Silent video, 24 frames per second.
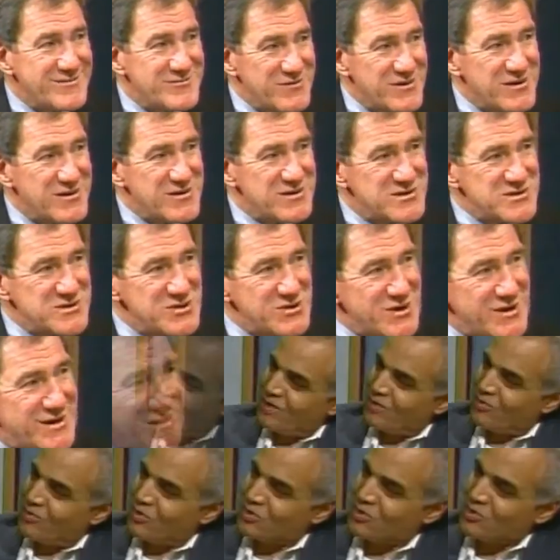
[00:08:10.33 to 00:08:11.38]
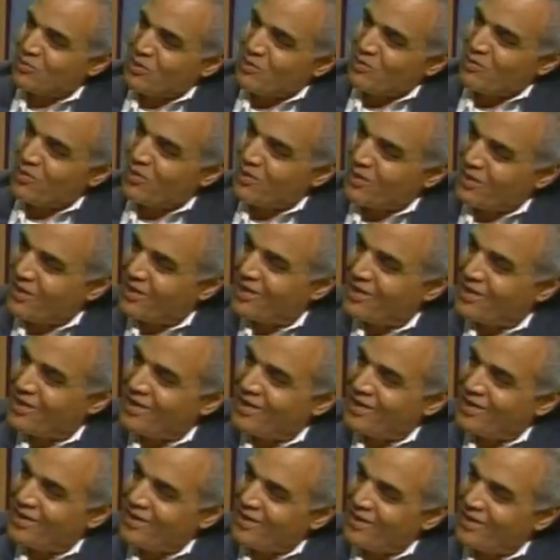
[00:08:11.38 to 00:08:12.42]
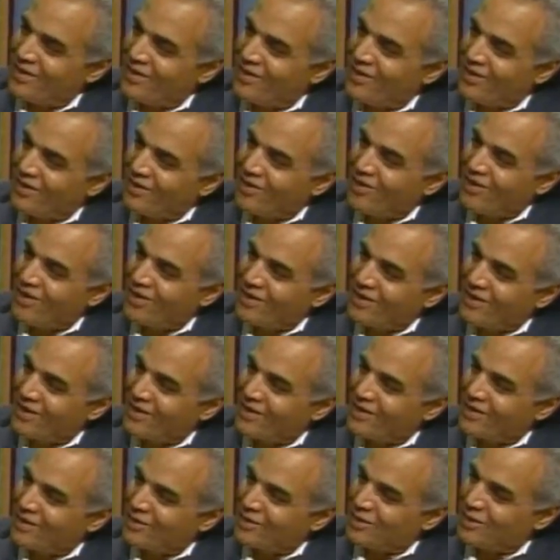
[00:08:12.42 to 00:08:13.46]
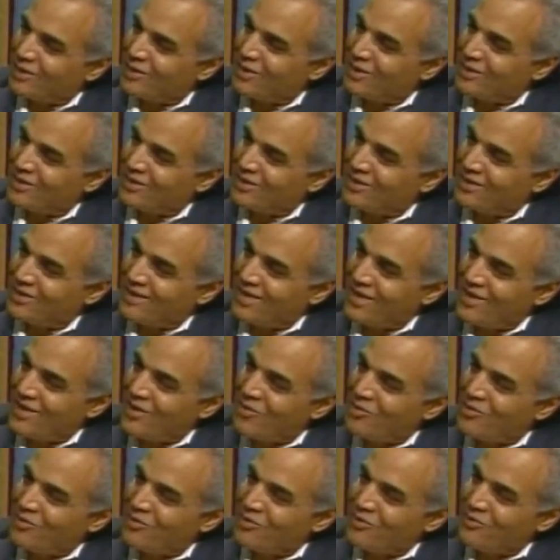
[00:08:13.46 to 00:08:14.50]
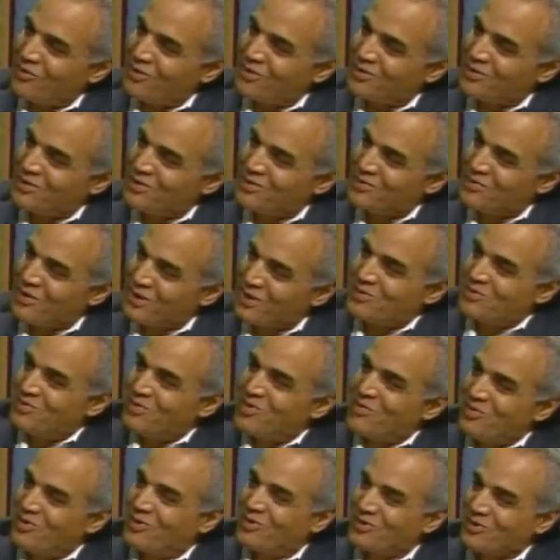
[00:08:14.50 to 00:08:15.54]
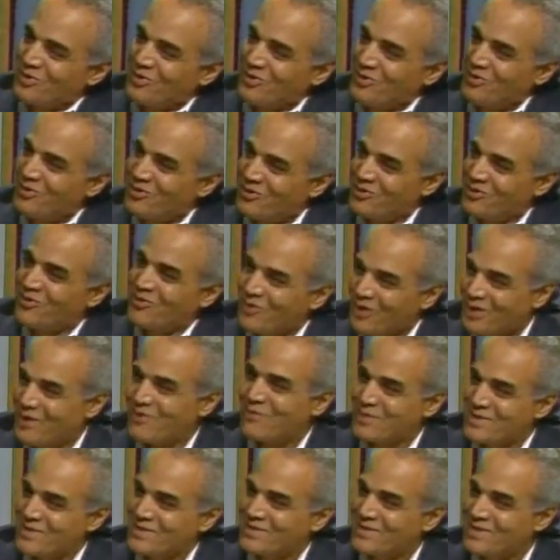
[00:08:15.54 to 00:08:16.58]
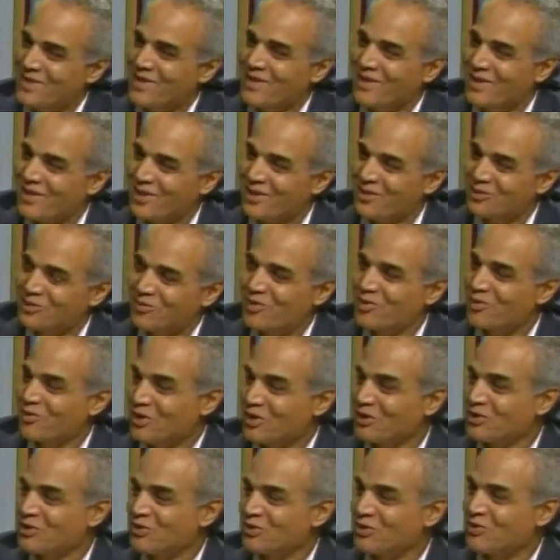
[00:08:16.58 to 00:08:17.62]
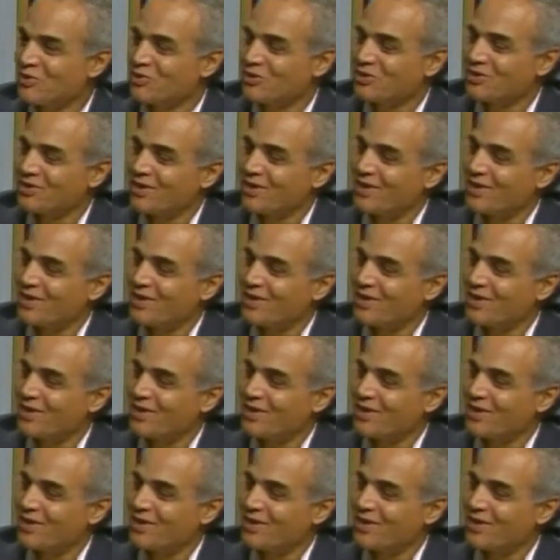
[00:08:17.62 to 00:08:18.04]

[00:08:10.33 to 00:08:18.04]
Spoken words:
But when you single Muslim American in a law like that, I know that if this makes me more secure, or why being singled out to be assured.